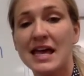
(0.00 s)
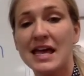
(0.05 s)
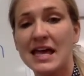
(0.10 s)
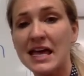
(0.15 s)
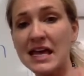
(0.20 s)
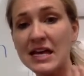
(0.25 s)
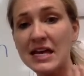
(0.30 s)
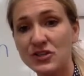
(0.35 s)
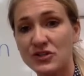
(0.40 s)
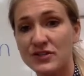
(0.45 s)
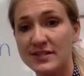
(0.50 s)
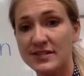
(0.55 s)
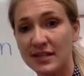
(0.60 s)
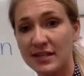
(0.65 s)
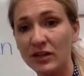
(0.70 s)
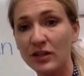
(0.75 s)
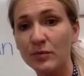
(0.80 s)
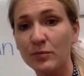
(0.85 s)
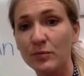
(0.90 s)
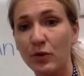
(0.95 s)
each
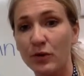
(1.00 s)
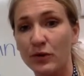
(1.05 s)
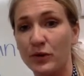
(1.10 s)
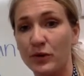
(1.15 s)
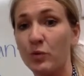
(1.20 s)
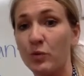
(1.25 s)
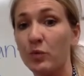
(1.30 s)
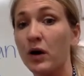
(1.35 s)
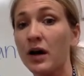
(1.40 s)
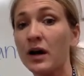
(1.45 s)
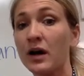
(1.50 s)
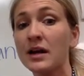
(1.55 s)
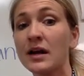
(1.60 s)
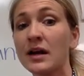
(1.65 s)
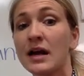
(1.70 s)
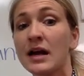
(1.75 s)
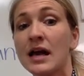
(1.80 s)
syllable in a word